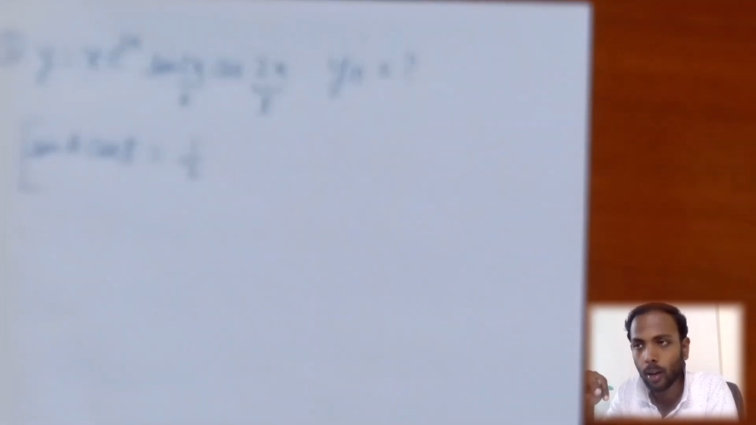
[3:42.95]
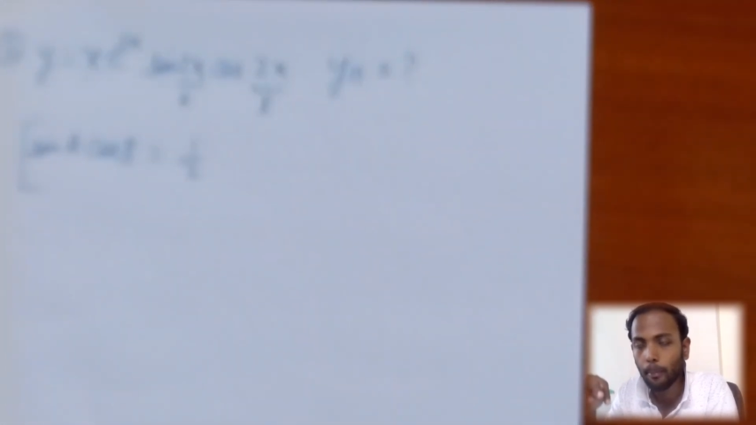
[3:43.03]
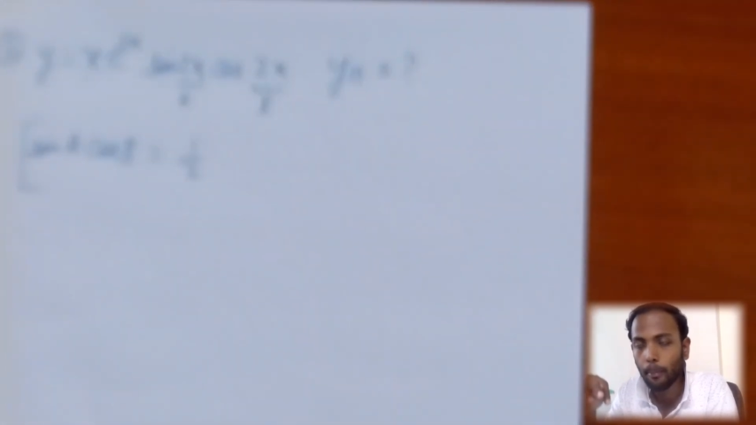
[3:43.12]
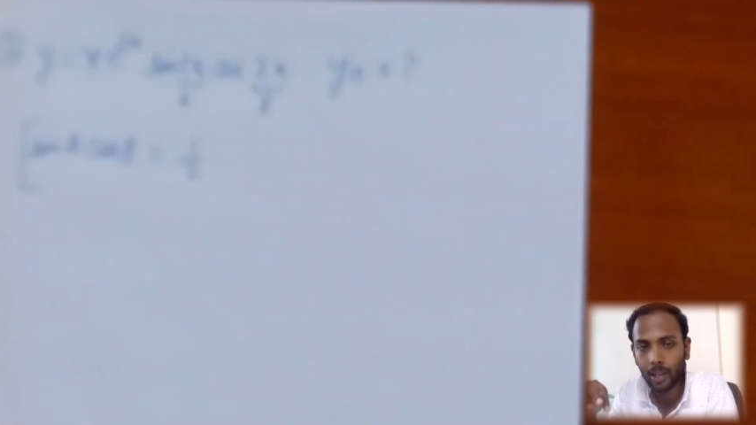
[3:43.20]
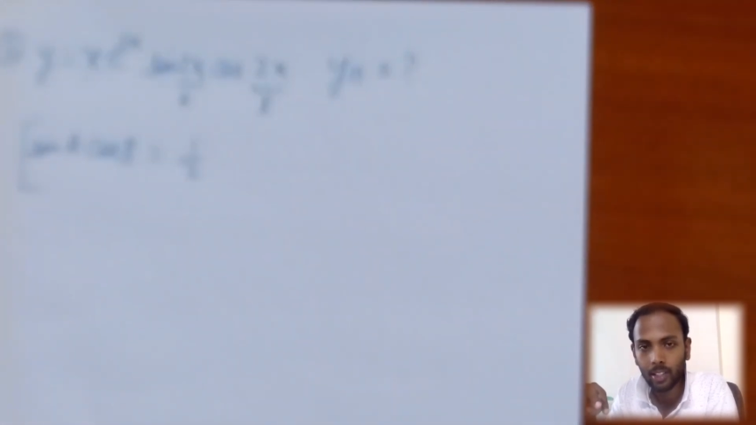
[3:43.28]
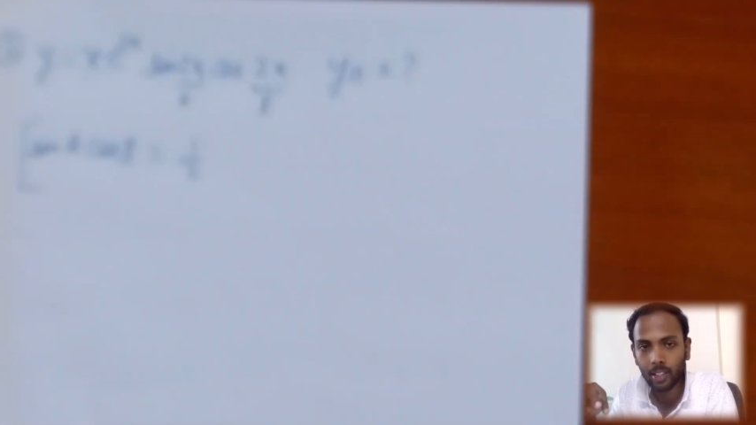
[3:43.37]

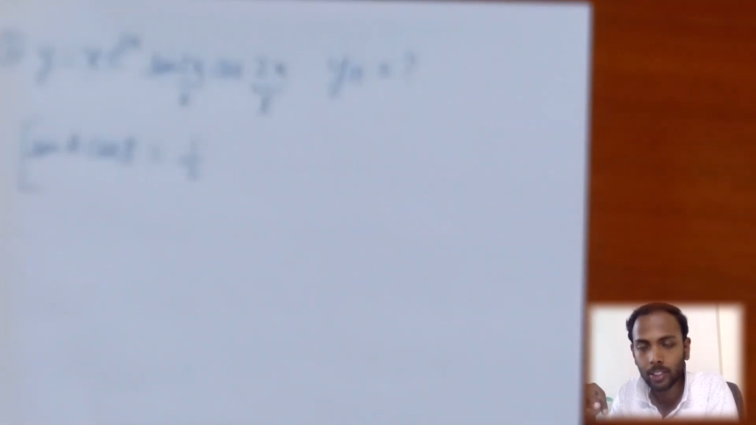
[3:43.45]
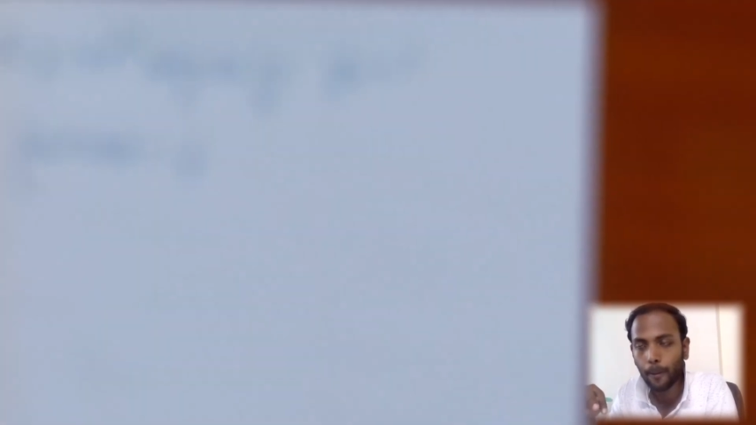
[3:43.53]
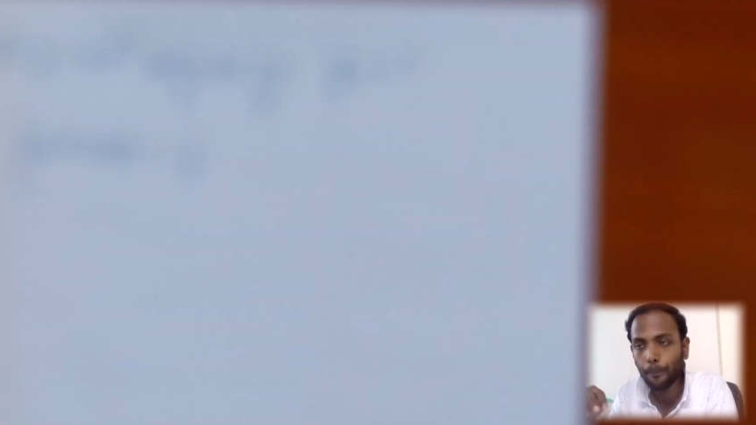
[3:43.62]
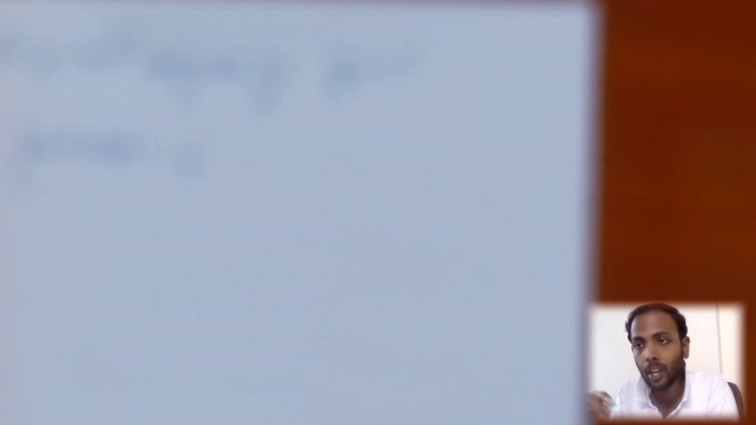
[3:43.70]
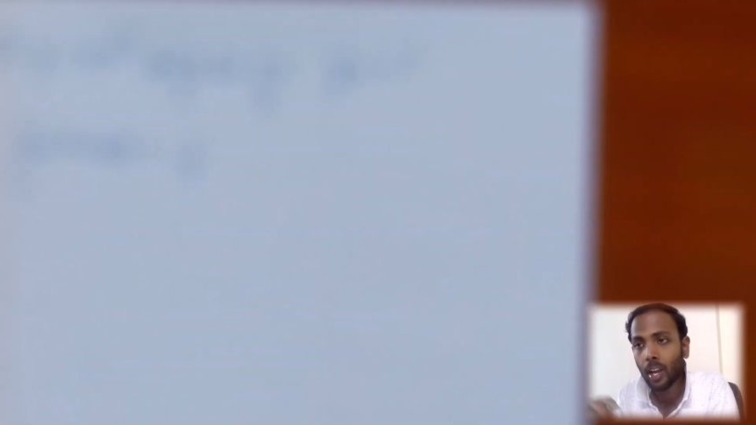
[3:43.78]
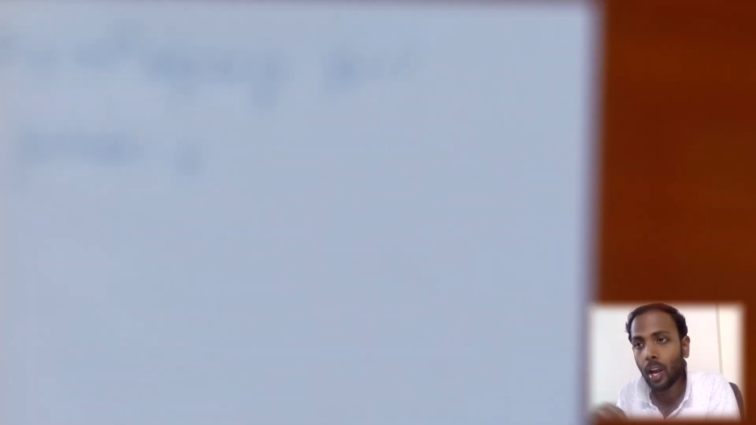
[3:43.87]
playlist,
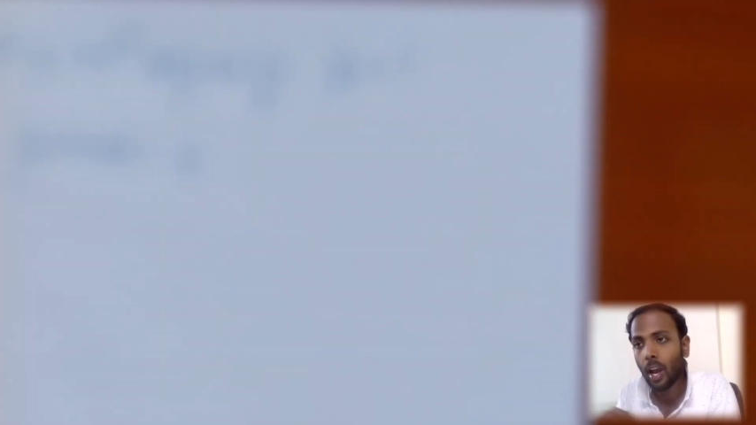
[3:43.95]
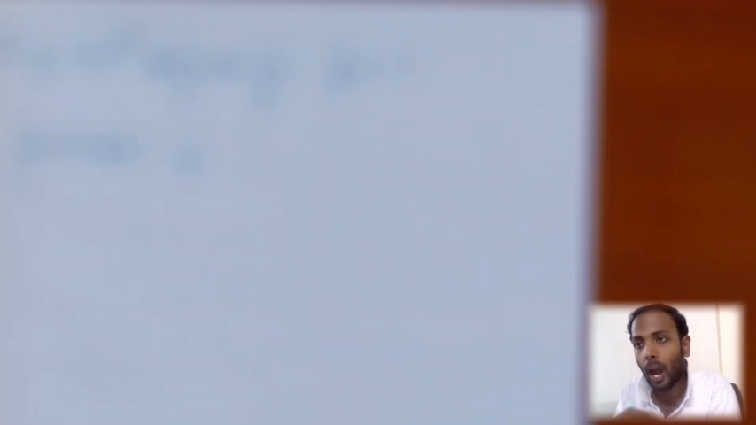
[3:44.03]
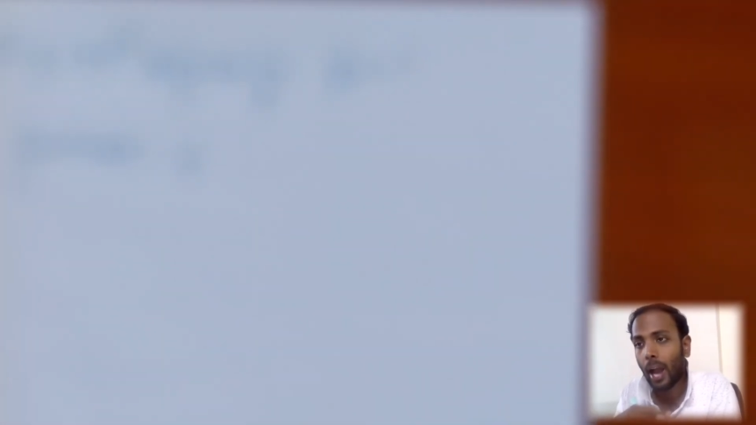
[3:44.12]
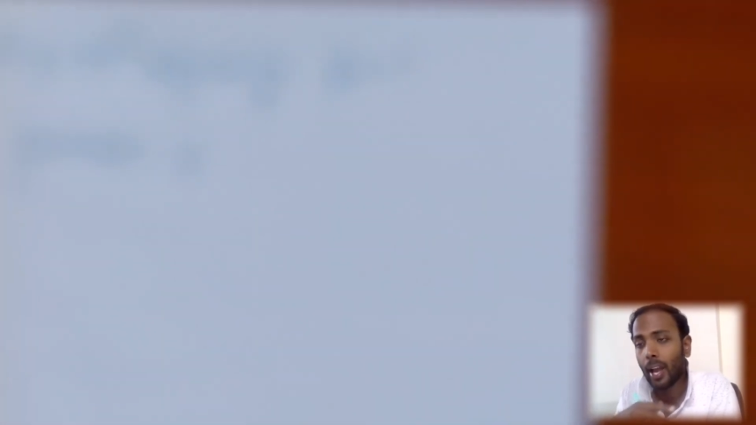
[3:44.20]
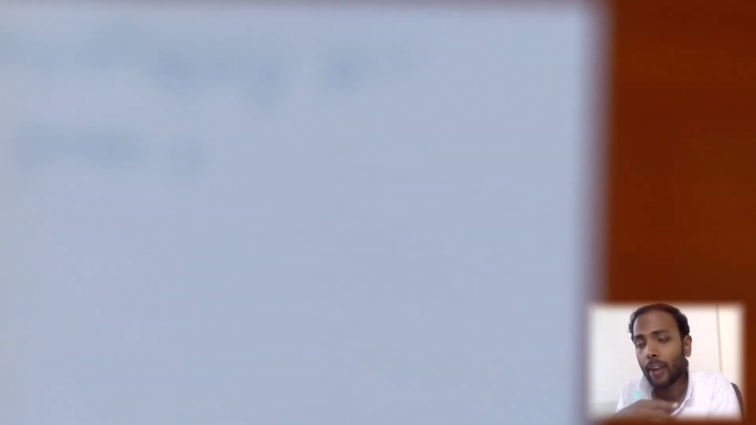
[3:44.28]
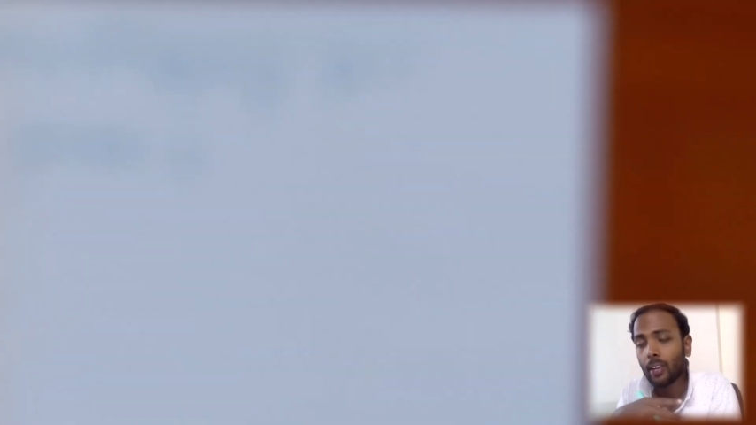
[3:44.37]

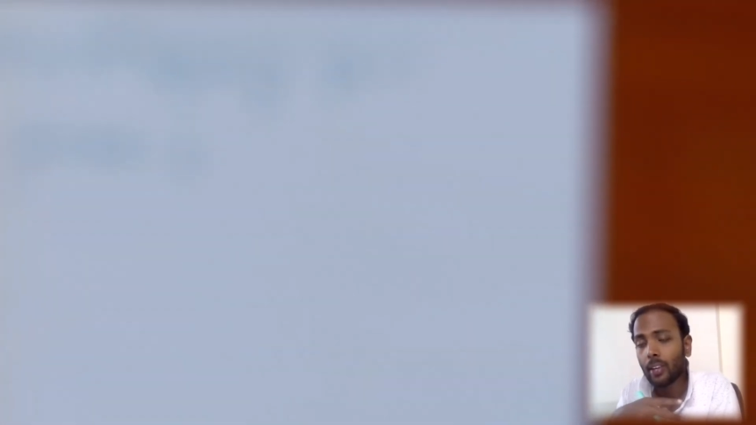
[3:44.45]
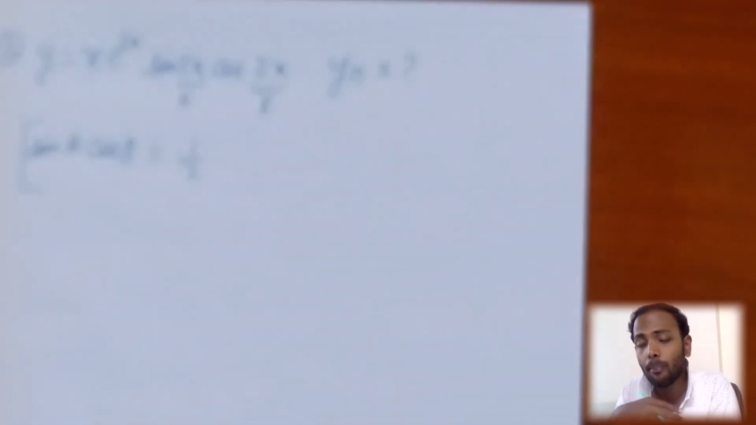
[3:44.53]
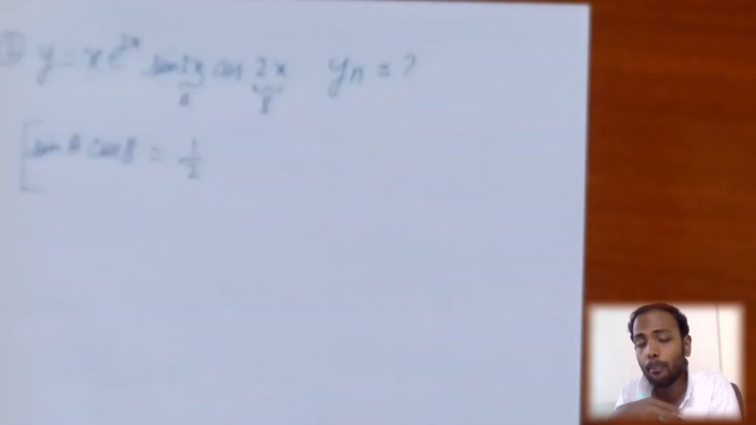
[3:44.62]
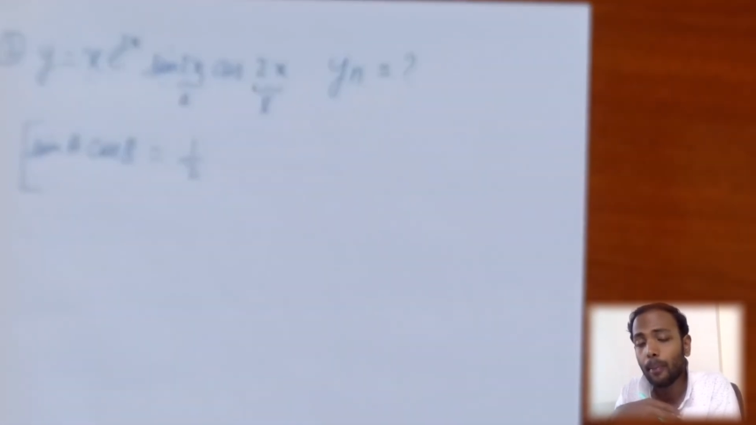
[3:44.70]
I have given